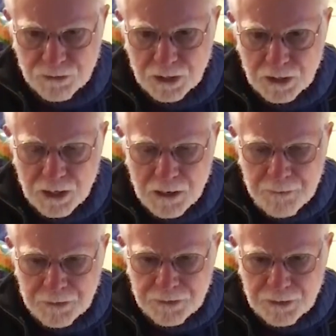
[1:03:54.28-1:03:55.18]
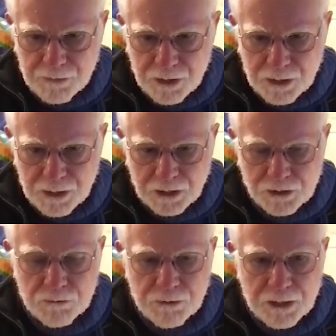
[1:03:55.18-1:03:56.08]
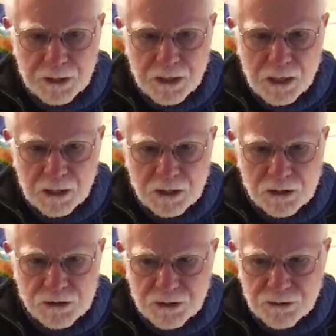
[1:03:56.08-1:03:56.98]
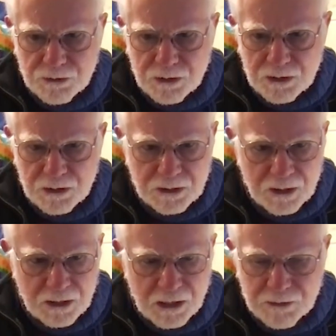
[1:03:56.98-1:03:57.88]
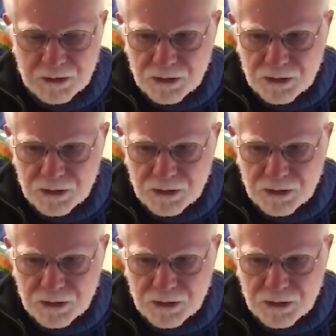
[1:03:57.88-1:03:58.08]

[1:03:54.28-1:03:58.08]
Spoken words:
that my exoplanet colleagues are coming